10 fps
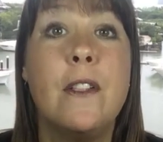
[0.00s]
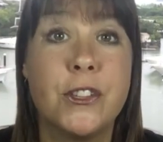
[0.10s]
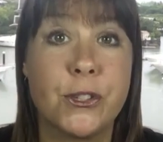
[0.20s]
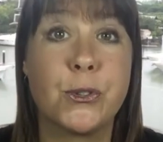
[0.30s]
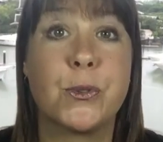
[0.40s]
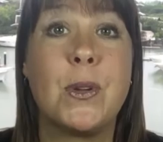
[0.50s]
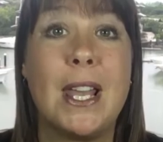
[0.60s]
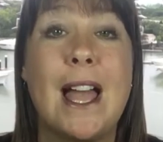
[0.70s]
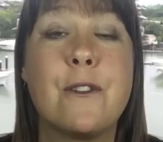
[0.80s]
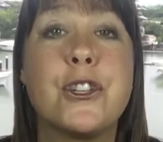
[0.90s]
This also
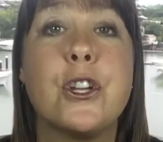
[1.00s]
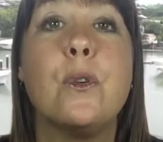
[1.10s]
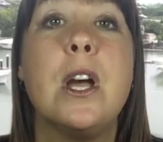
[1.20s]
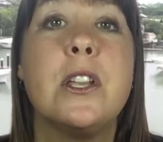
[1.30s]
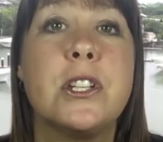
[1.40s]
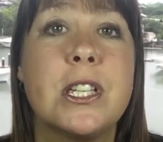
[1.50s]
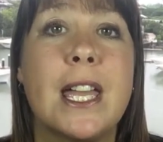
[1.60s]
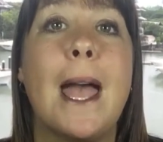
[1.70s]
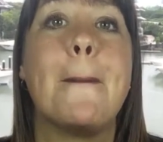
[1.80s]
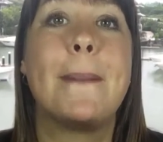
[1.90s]
allows you to
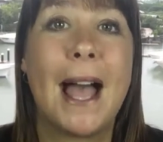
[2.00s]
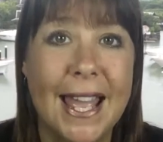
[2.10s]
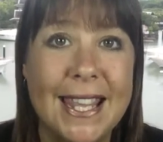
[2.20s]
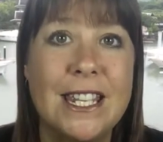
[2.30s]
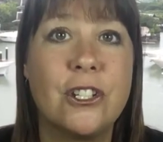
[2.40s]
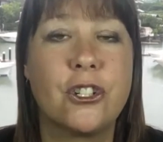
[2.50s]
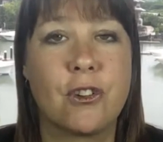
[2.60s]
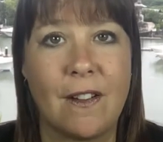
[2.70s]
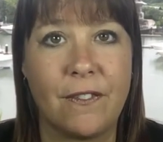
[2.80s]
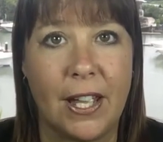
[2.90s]
get paid
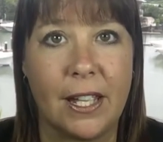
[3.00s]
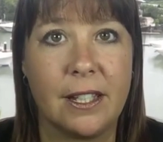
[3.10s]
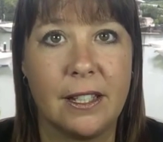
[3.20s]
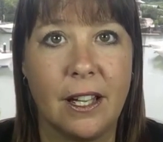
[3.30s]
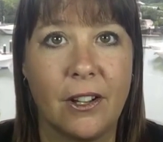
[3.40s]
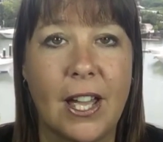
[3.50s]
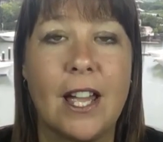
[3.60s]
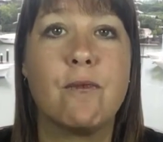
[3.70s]
traffic, okay?